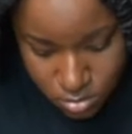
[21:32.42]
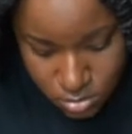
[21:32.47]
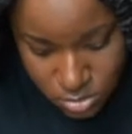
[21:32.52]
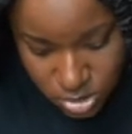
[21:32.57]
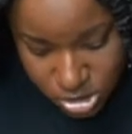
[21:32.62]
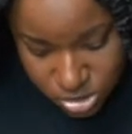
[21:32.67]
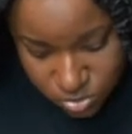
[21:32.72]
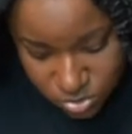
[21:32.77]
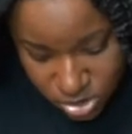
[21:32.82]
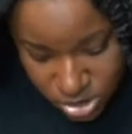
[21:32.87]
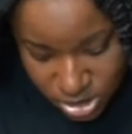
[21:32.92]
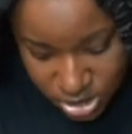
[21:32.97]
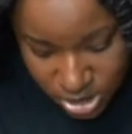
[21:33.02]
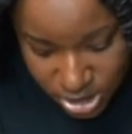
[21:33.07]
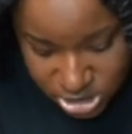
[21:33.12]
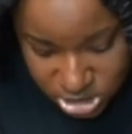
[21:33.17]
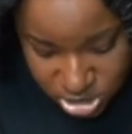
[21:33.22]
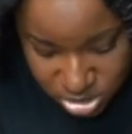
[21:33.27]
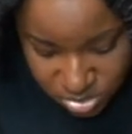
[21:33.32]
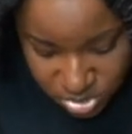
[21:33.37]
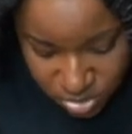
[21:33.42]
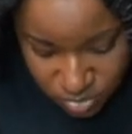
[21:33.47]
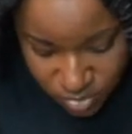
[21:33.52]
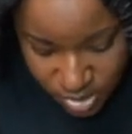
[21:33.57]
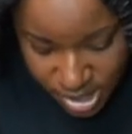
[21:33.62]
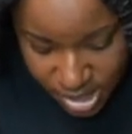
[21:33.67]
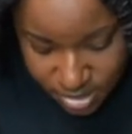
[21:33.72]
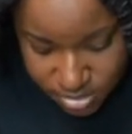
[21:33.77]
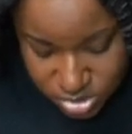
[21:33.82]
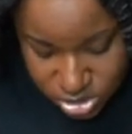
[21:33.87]
This one can actually be
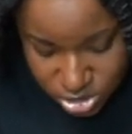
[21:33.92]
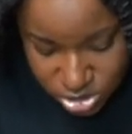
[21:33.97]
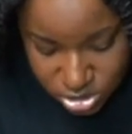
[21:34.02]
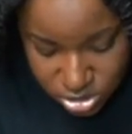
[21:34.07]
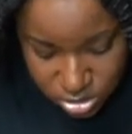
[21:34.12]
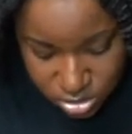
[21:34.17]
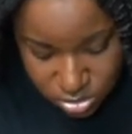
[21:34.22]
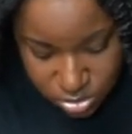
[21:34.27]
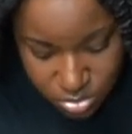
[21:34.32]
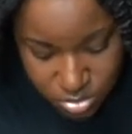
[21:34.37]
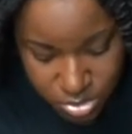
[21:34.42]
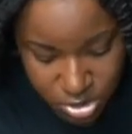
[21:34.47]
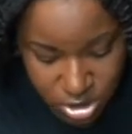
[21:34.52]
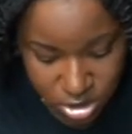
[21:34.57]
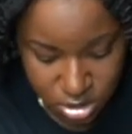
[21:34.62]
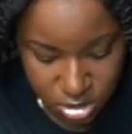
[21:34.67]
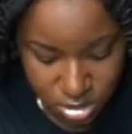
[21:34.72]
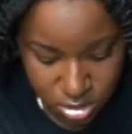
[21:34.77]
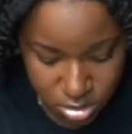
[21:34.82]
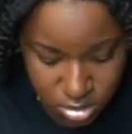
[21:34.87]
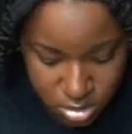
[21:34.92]
wrapped just a little bit.